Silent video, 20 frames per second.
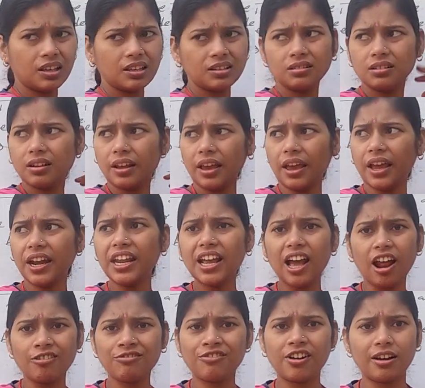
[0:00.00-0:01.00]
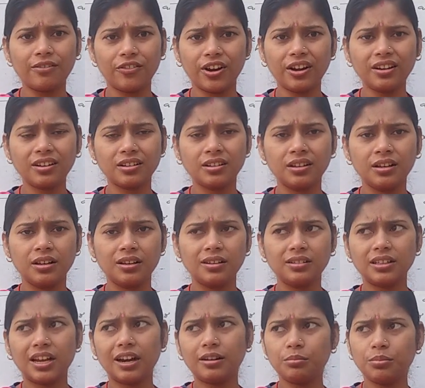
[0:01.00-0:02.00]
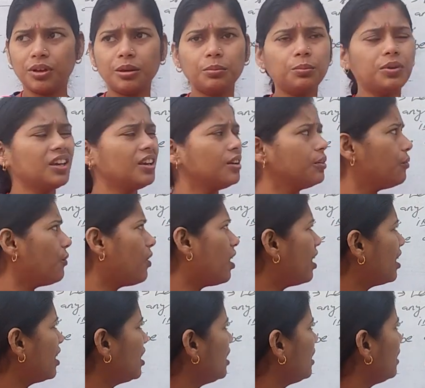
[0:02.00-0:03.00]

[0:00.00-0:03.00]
in any alphabet, that may be y,